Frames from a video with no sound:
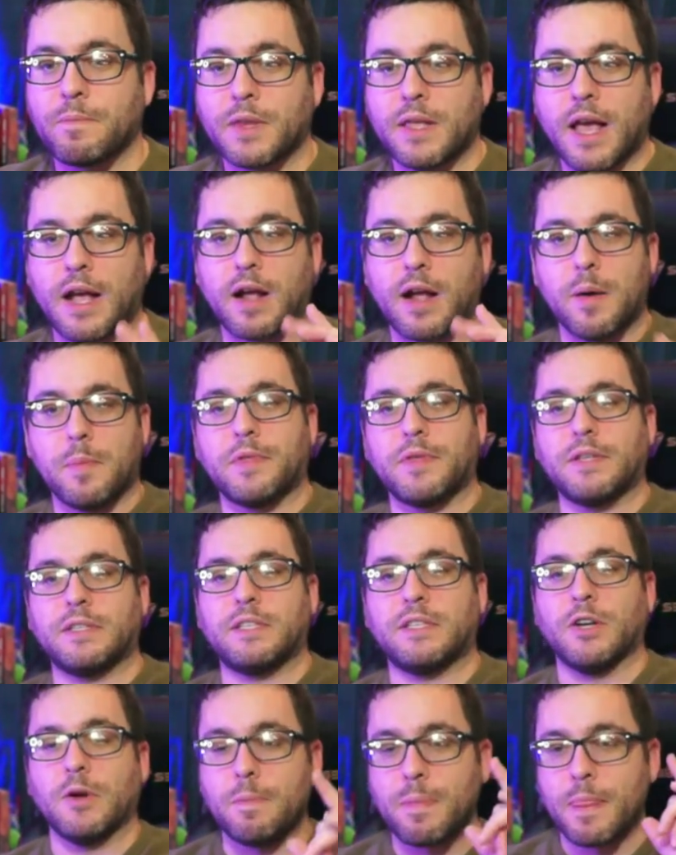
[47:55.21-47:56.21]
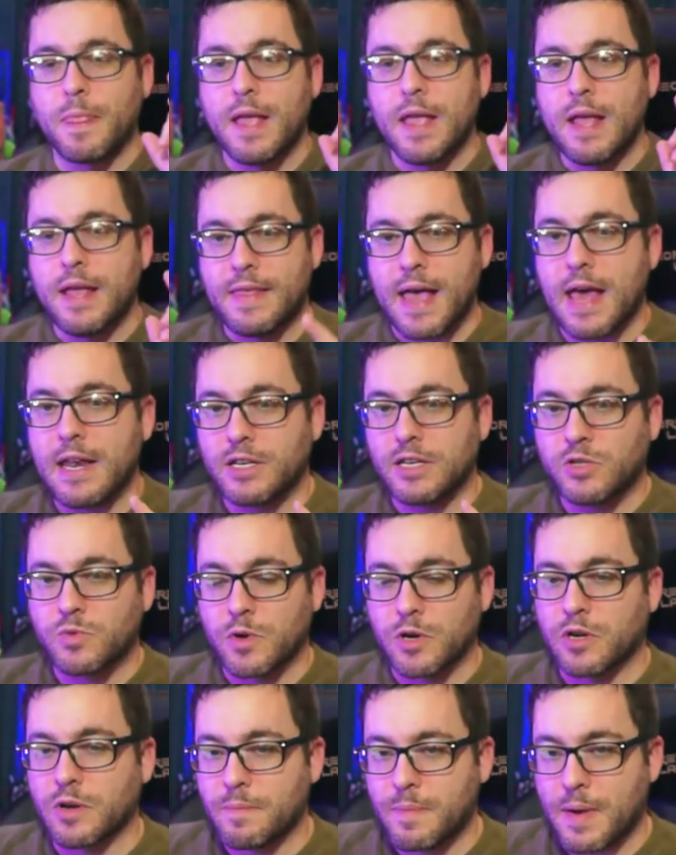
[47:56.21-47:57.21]
yeah, a couple things here that is
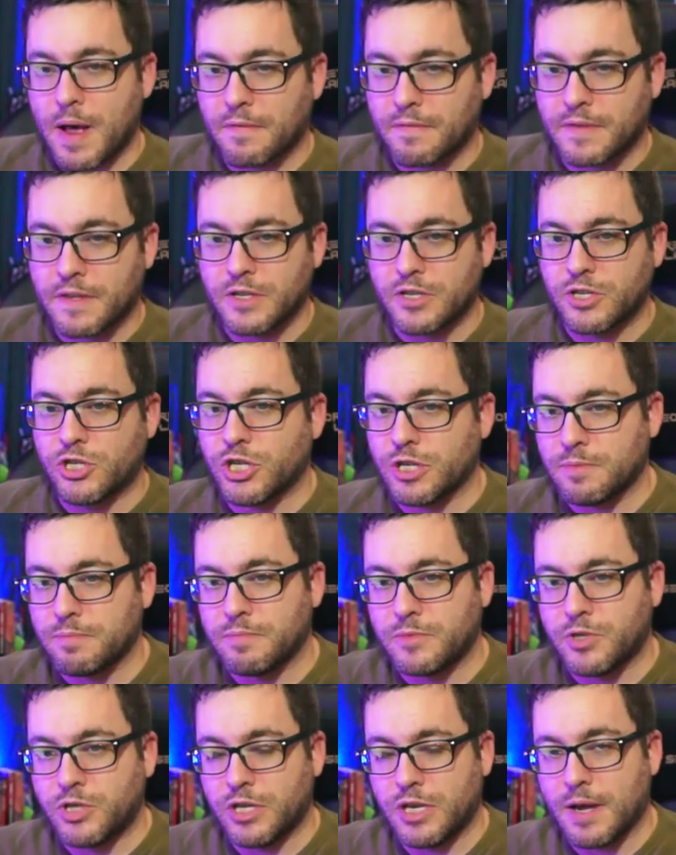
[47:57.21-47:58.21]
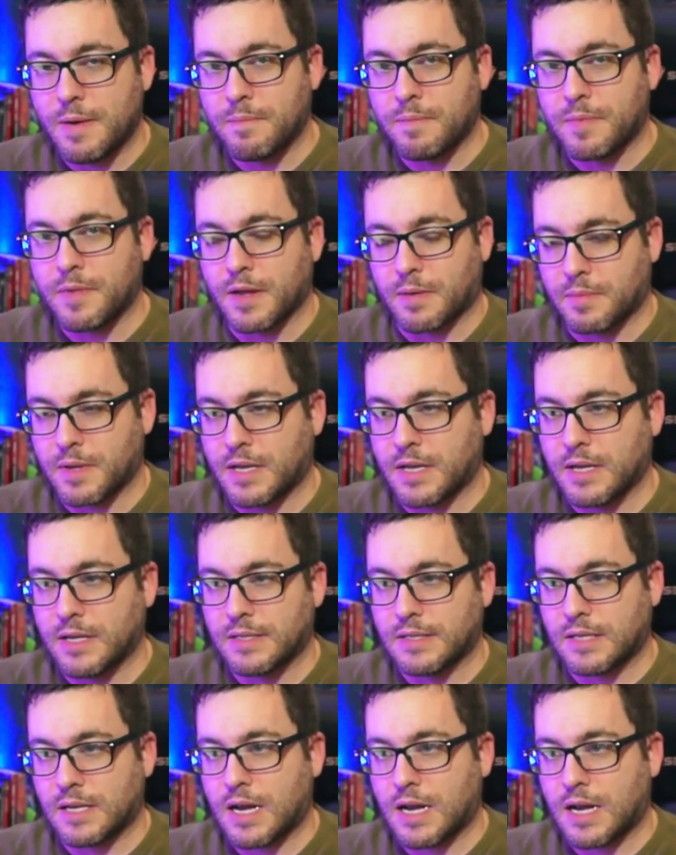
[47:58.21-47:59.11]
weird about the gym GM thing because